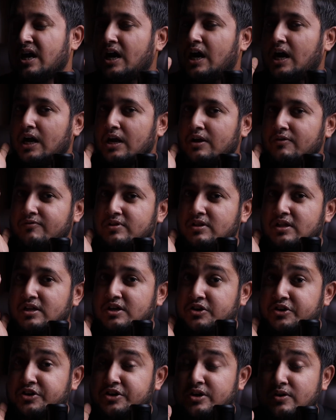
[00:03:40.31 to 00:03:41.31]
I will
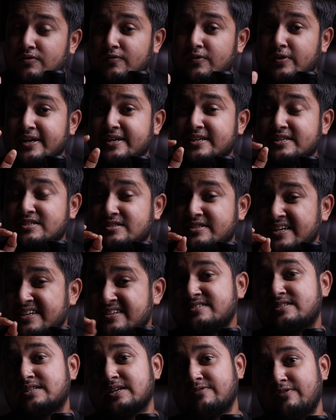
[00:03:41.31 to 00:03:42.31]
cover
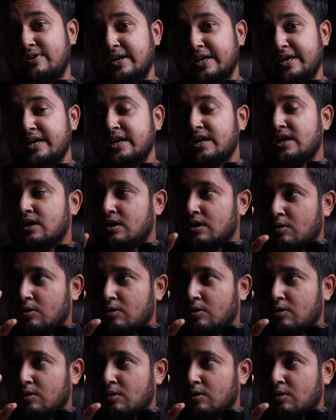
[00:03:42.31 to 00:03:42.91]
extensively